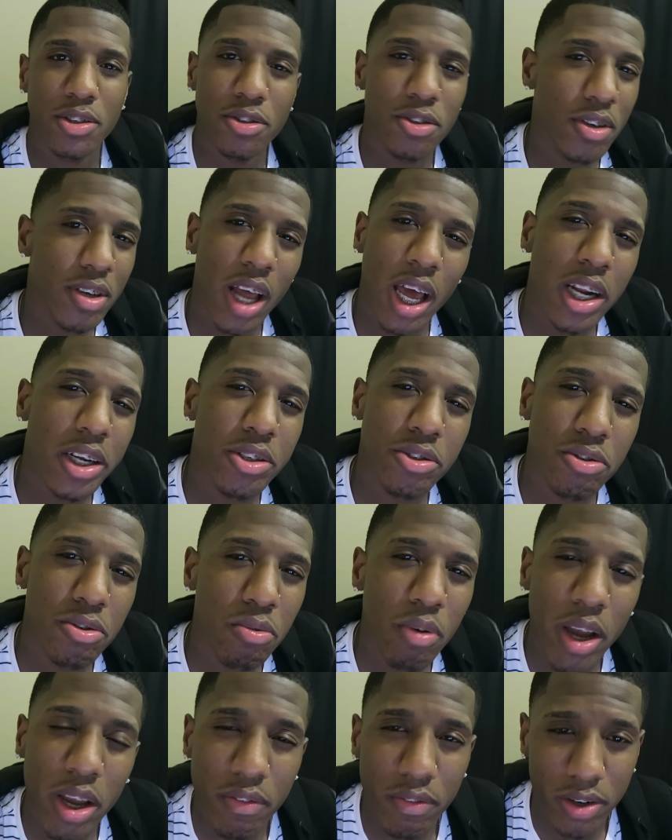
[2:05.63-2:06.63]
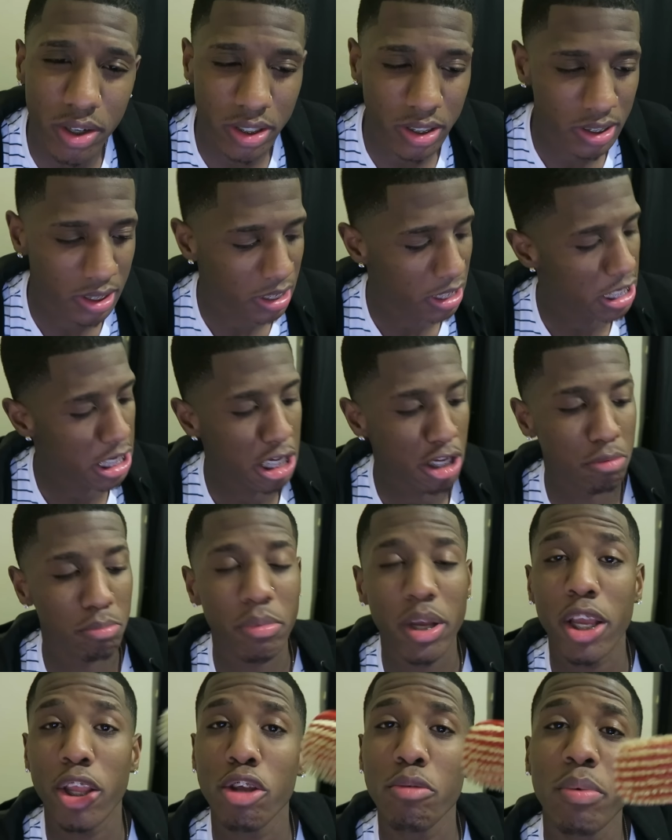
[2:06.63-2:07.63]
You're not a true waver.
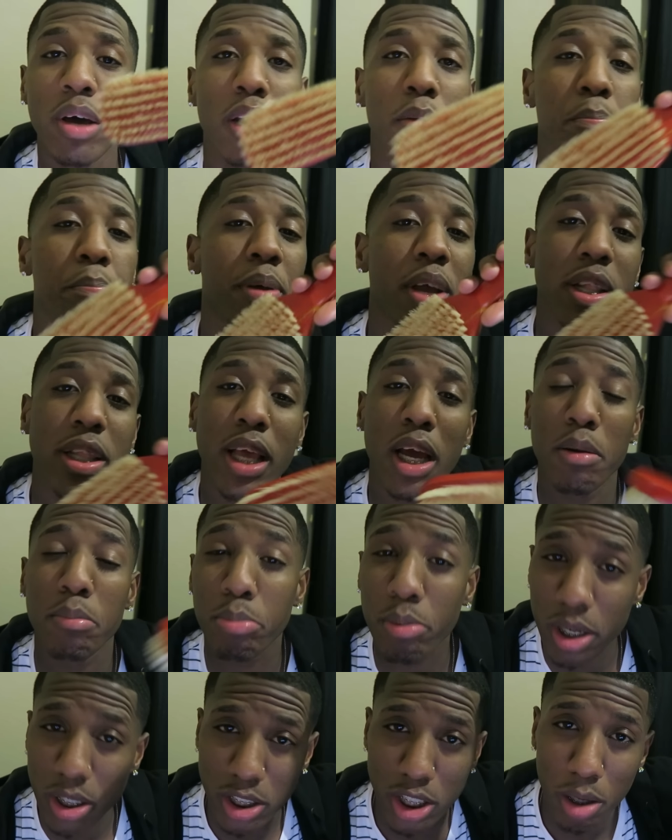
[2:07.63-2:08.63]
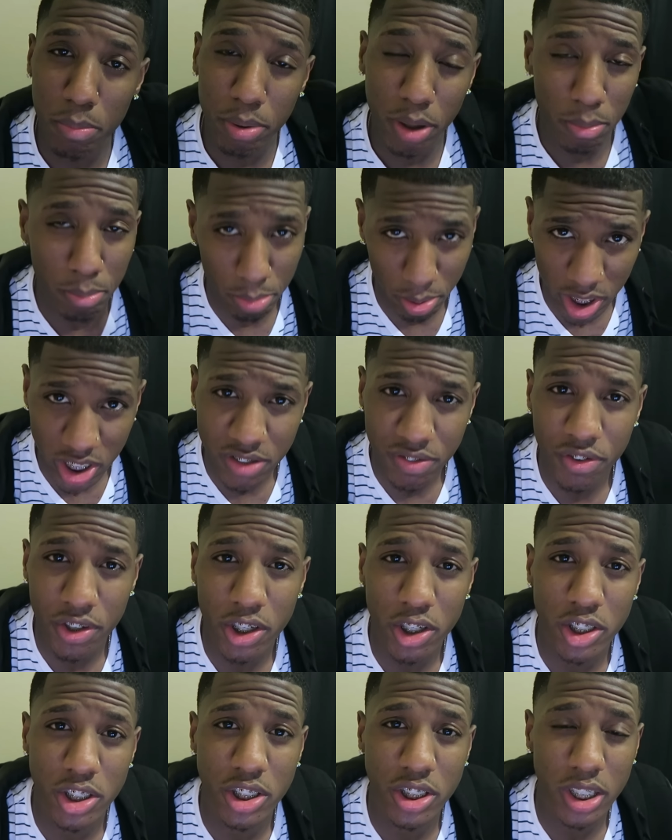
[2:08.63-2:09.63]
Man, you better pick that brush up and brush
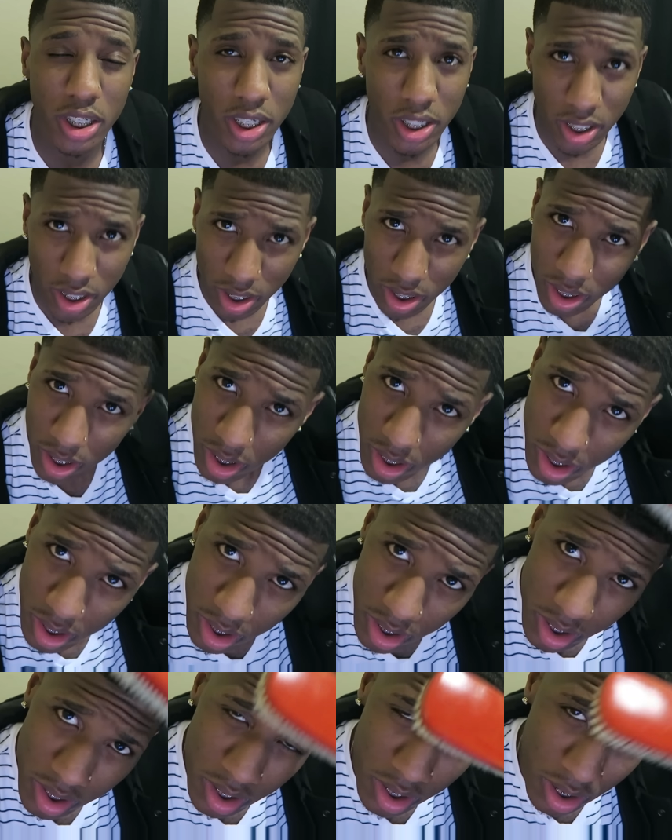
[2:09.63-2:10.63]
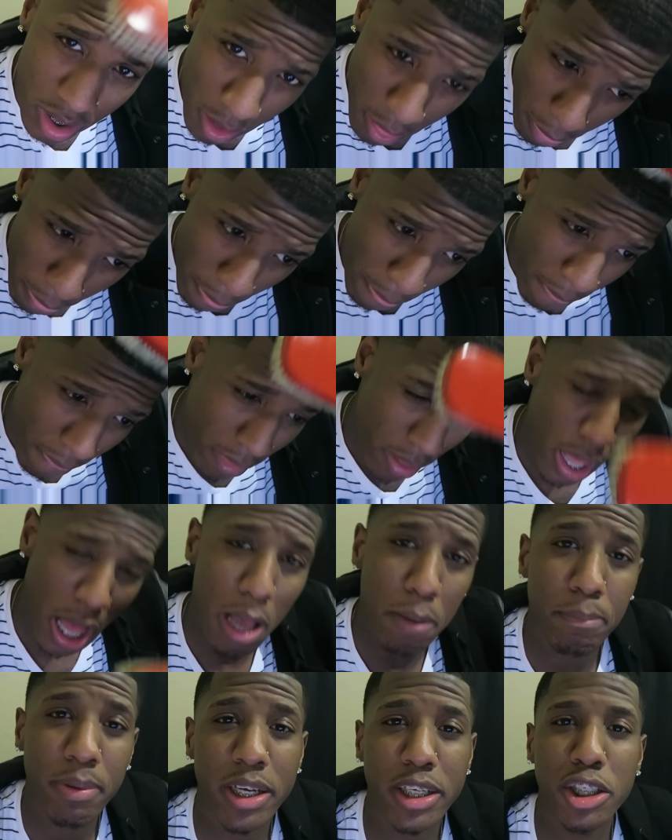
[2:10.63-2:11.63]
for your shit.
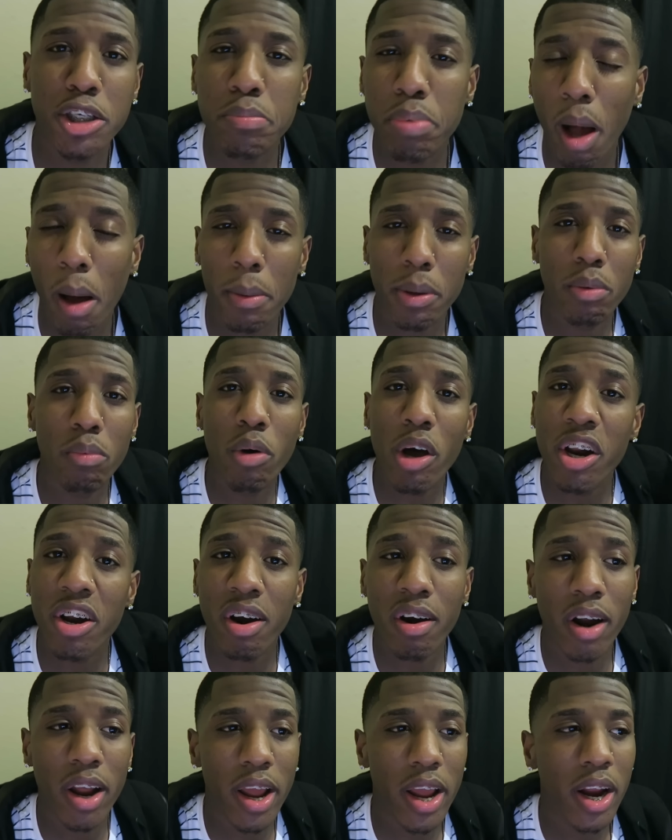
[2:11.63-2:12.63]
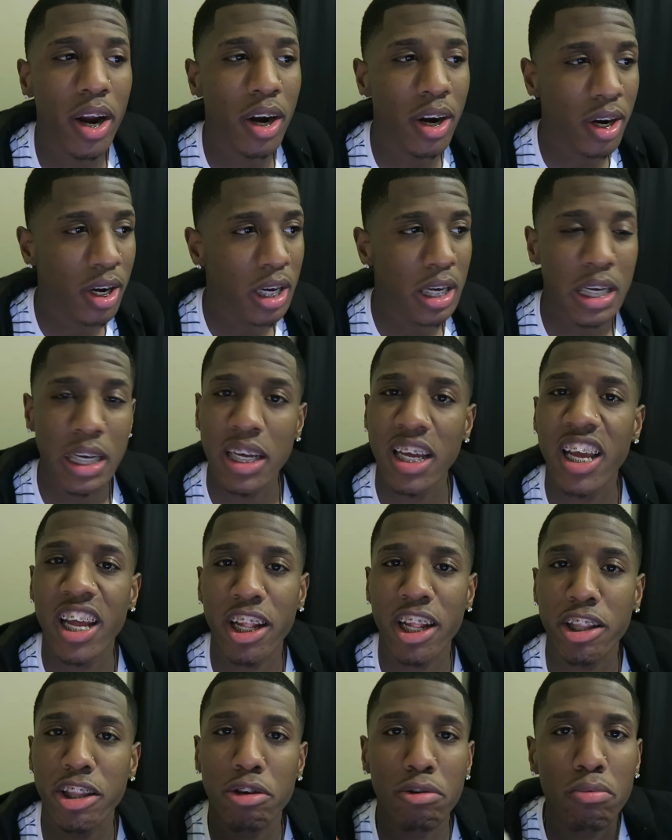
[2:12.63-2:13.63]
I bet she probably wet her hair
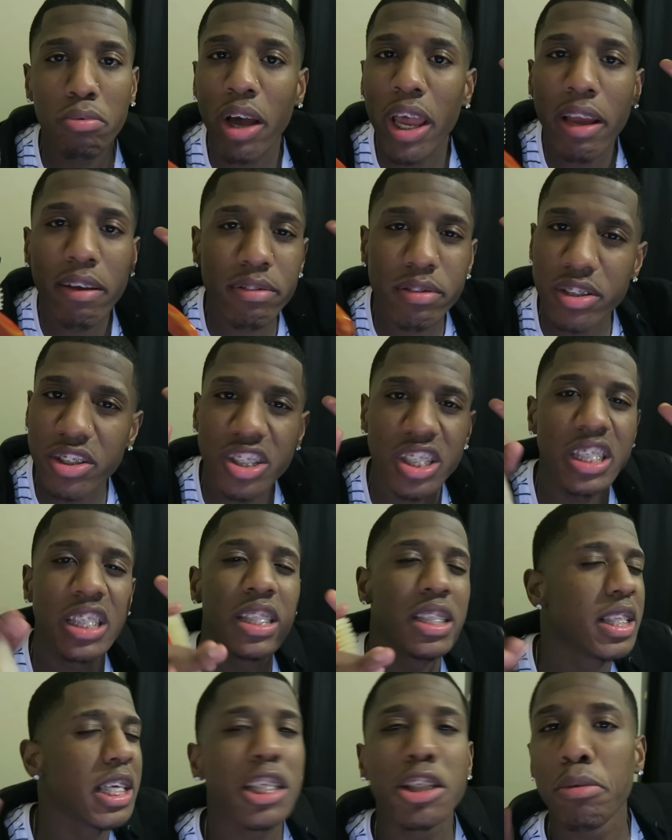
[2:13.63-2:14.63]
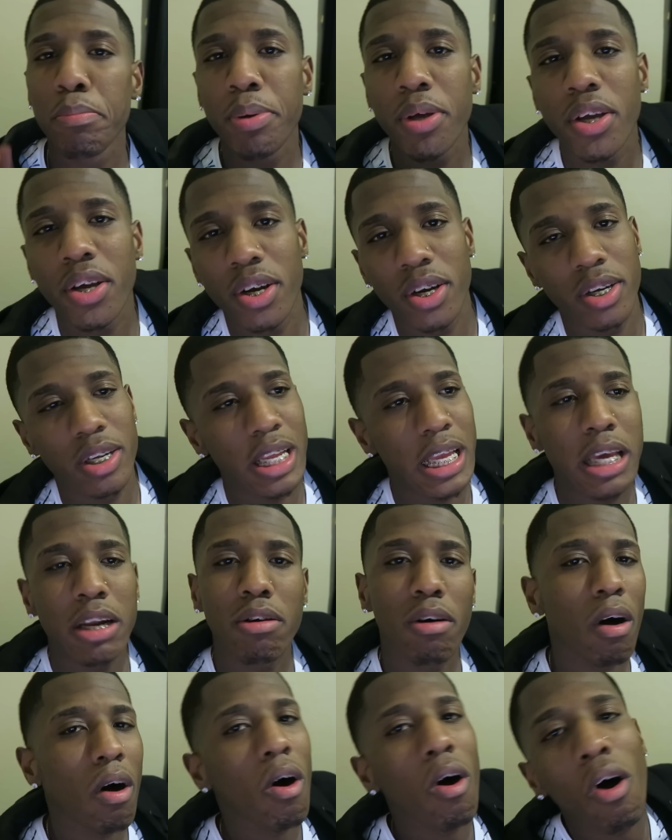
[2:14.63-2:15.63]
and the waves would just disappear.
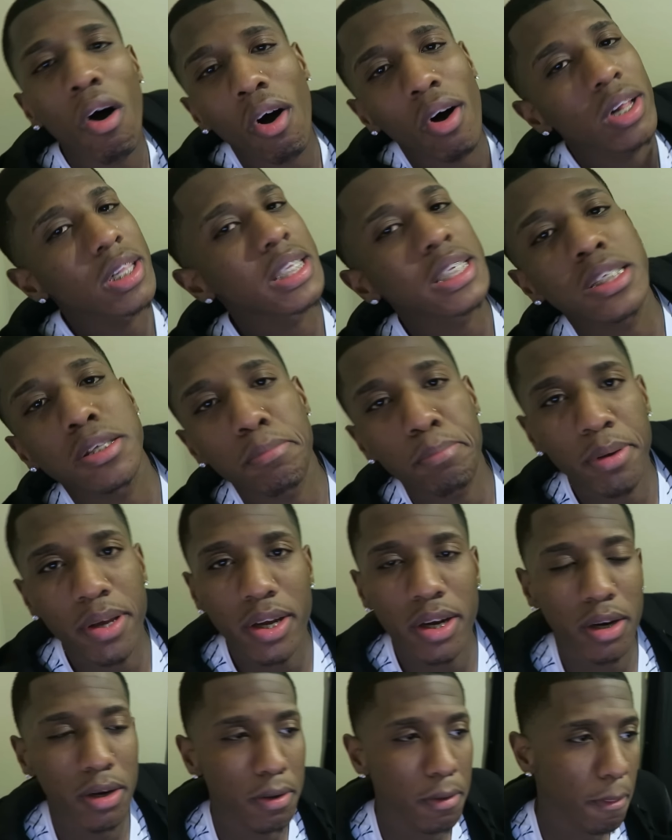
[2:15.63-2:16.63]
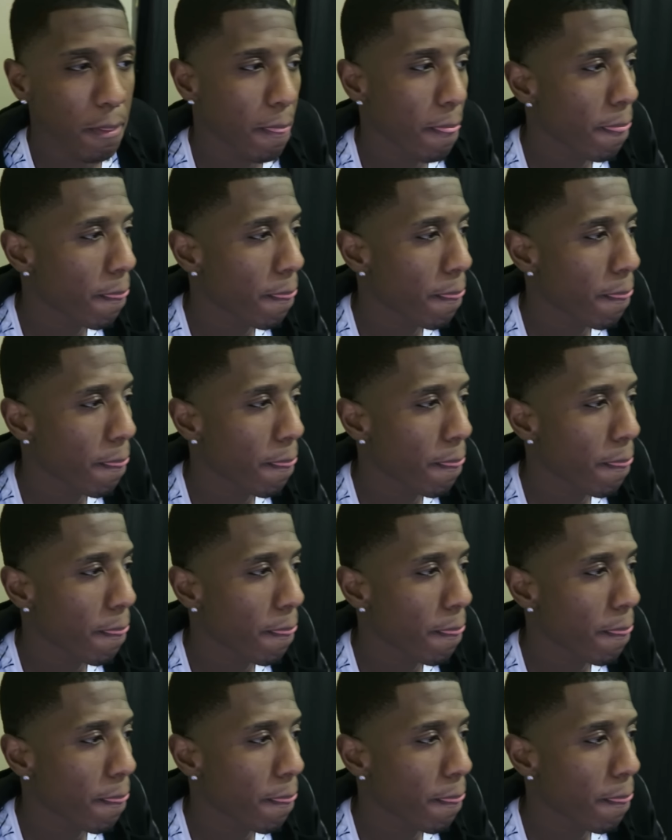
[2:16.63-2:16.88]
It'll all disappear.